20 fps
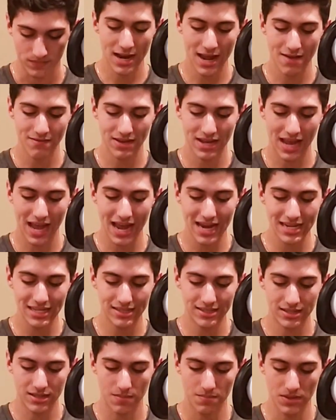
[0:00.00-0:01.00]
I'm not having
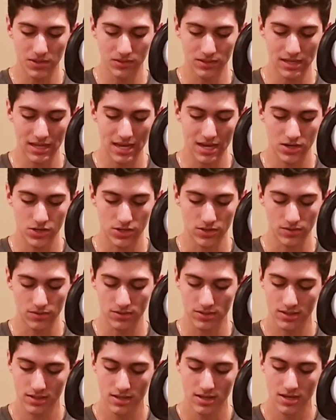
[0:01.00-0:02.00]
any stability
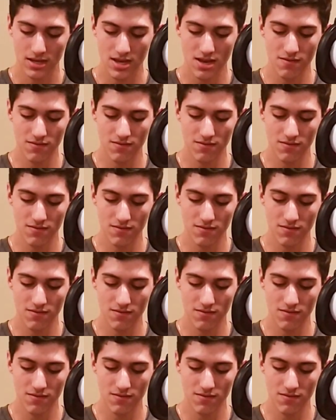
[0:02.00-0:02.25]
issues,